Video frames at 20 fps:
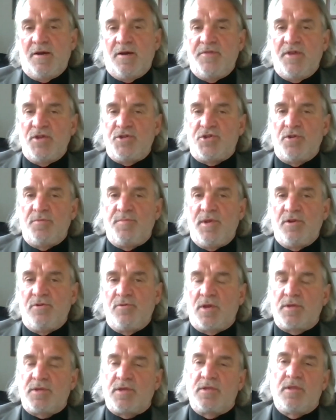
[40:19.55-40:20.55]
they should be
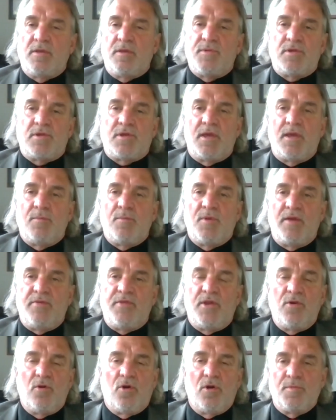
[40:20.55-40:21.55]
addressing them the same way
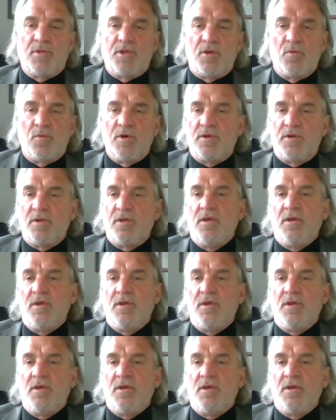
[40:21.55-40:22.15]
they normally would.